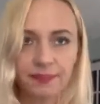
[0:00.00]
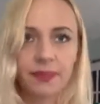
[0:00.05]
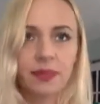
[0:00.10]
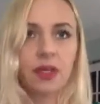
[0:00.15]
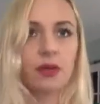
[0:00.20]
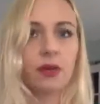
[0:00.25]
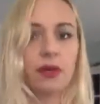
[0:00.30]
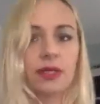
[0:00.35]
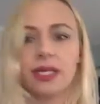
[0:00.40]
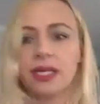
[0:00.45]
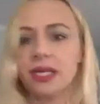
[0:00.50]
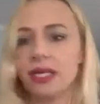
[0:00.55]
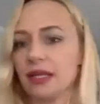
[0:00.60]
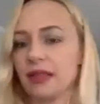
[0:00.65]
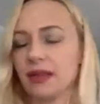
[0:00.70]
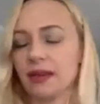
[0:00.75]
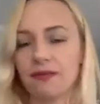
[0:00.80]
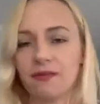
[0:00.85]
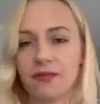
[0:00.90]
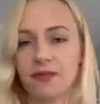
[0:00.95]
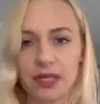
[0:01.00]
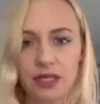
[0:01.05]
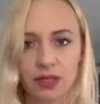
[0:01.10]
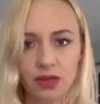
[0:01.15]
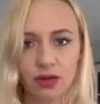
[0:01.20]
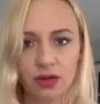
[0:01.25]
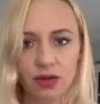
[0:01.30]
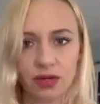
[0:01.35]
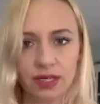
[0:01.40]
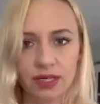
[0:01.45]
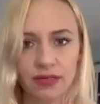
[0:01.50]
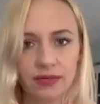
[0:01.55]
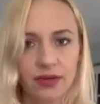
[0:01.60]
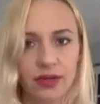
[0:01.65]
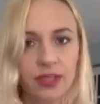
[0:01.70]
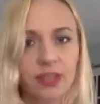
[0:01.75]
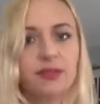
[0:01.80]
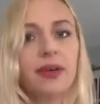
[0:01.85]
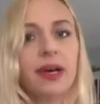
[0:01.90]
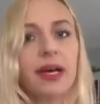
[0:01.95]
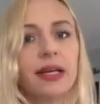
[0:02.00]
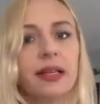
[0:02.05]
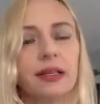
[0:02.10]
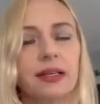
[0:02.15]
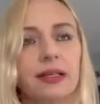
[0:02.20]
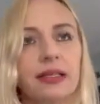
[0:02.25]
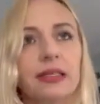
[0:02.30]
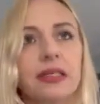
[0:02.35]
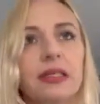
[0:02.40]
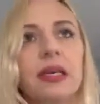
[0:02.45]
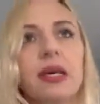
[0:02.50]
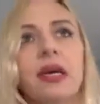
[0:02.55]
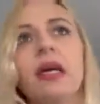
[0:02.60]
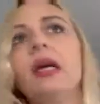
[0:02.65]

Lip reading: There wasn't anything physical as far as violence,